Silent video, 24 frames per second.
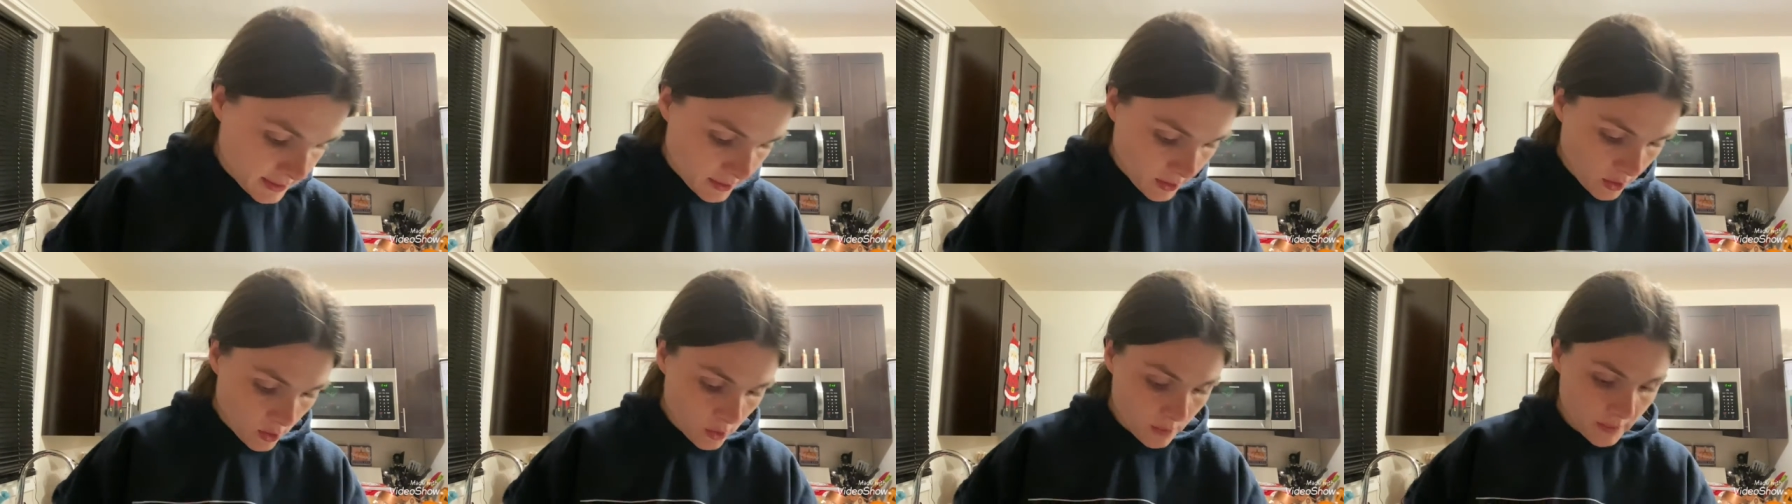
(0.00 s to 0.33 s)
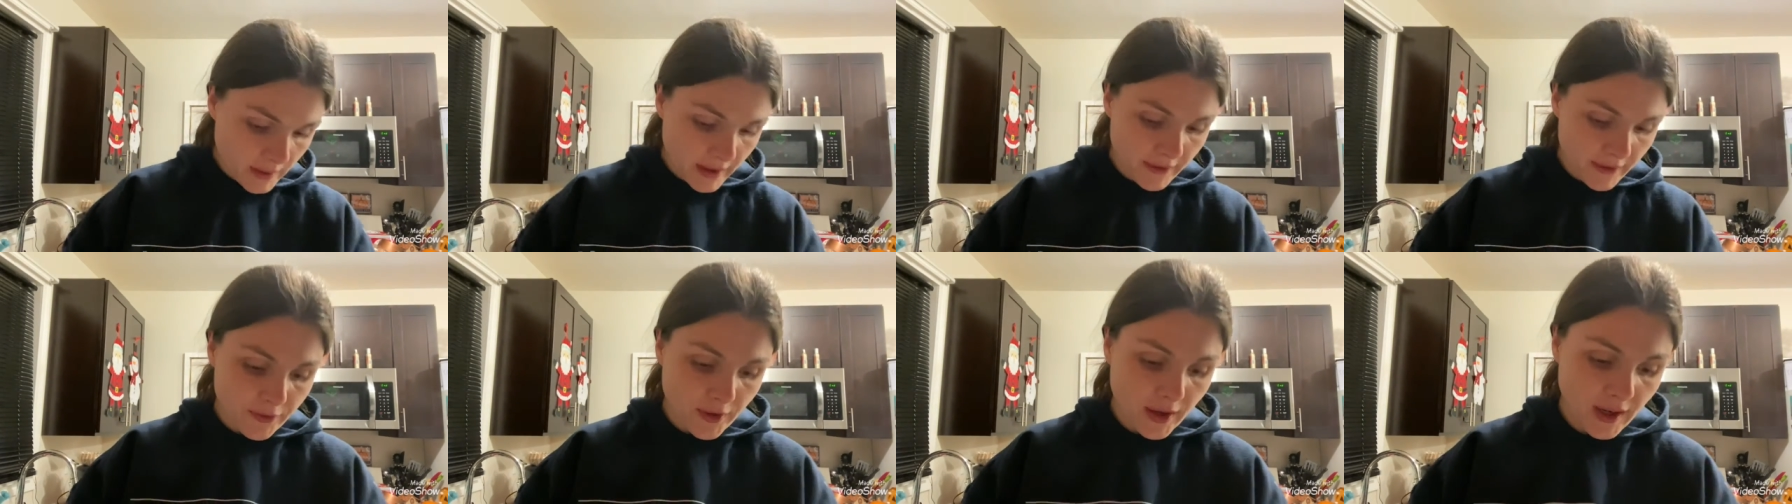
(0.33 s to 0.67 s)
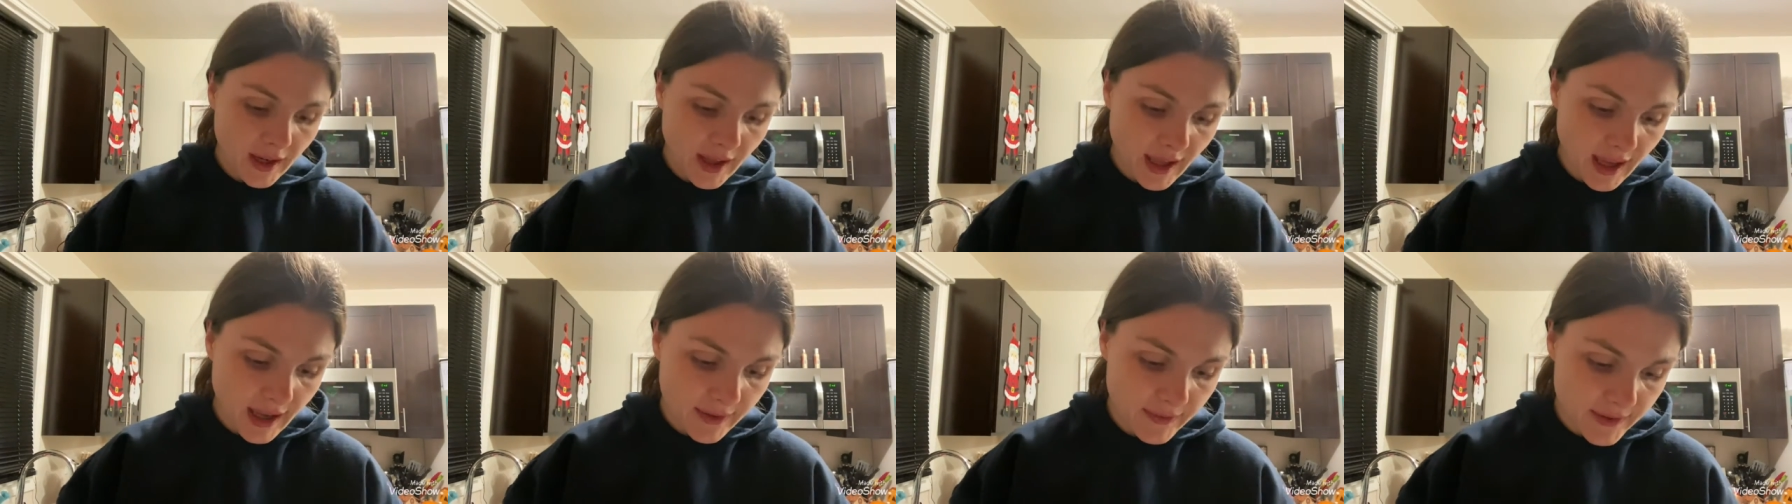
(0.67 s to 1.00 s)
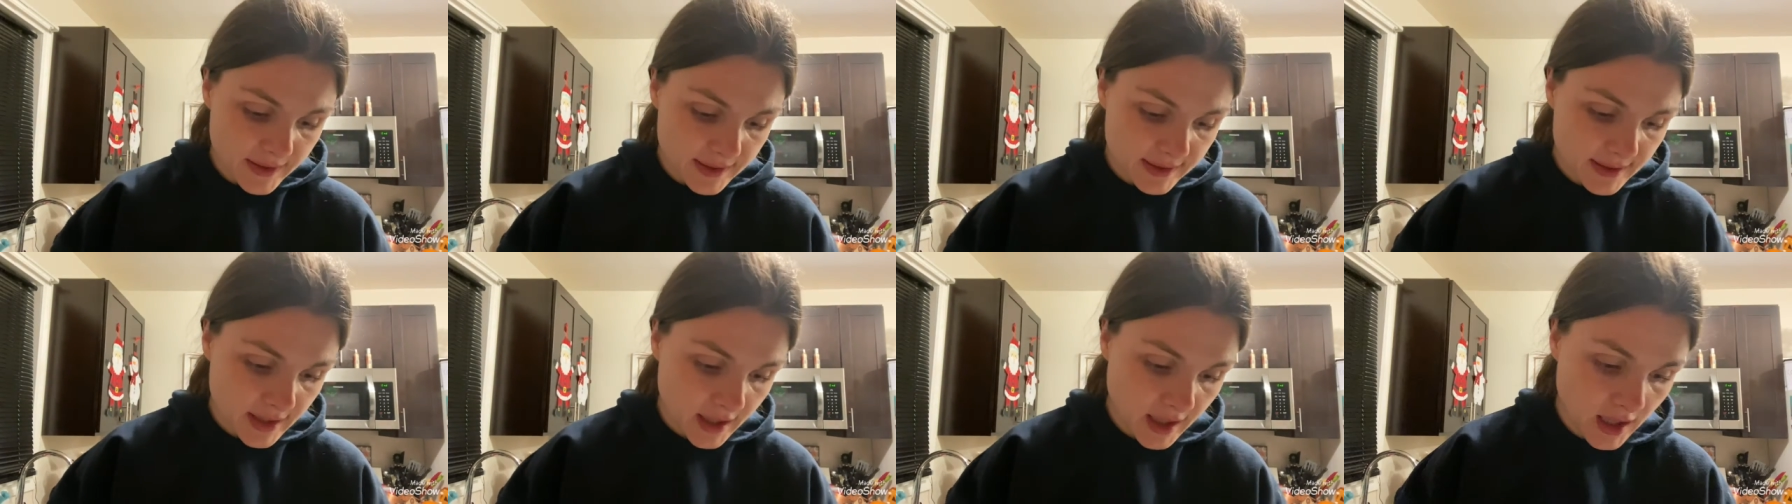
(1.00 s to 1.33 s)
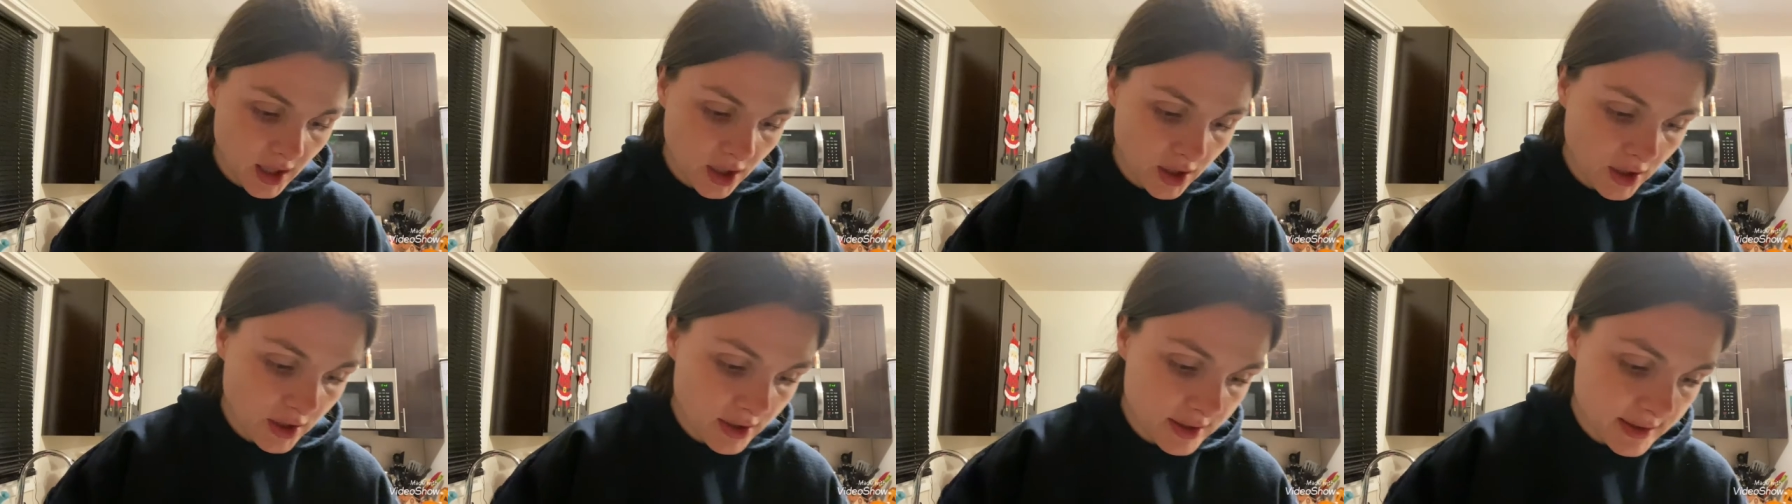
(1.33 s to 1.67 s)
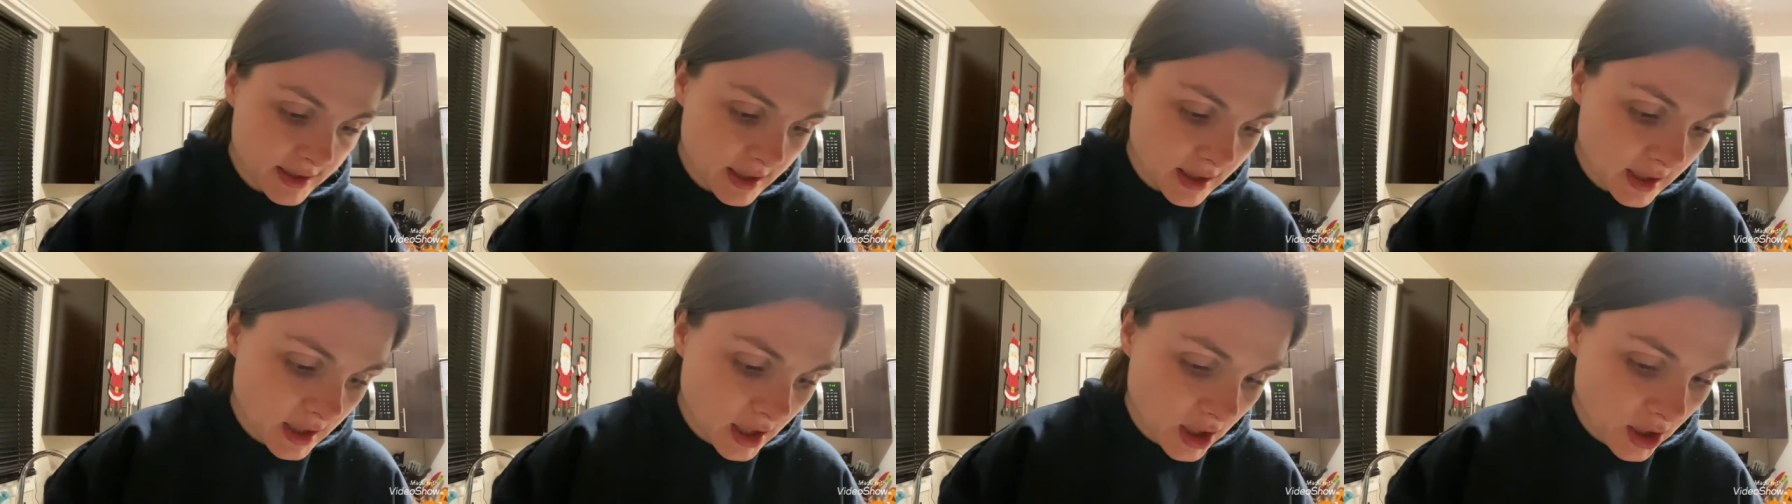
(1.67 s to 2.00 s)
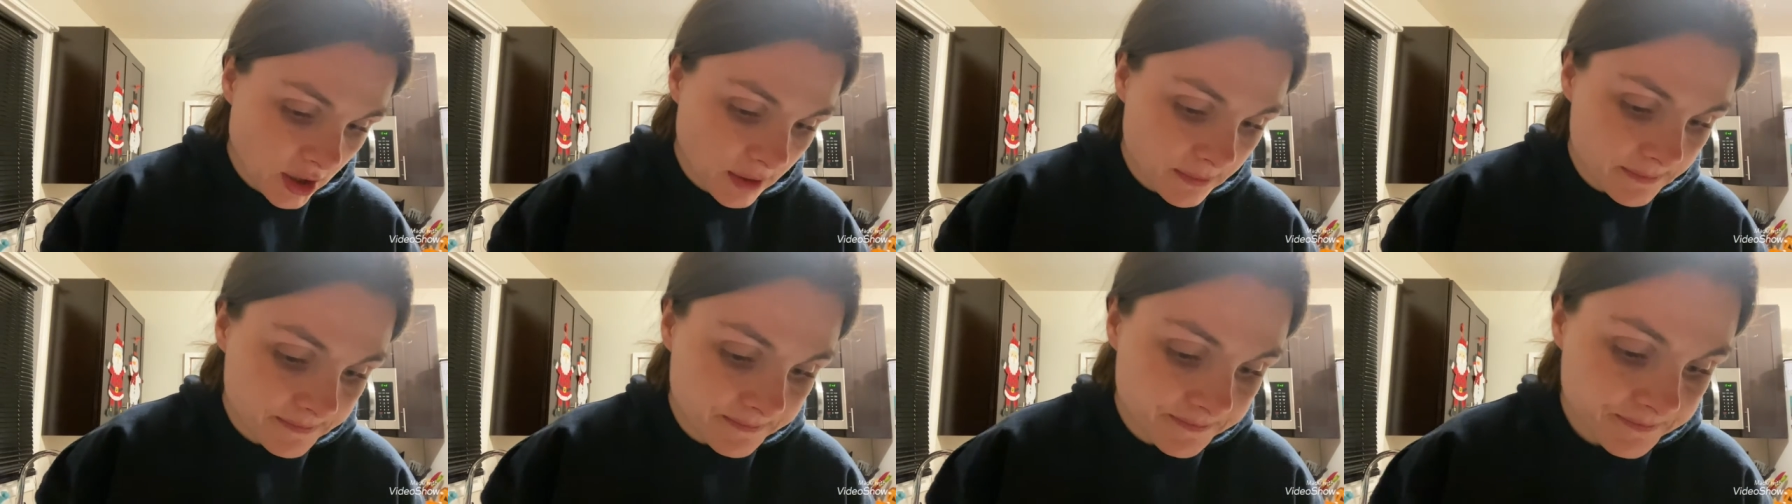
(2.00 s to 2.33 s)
Oh, I forgot I had this thing here, sitting here.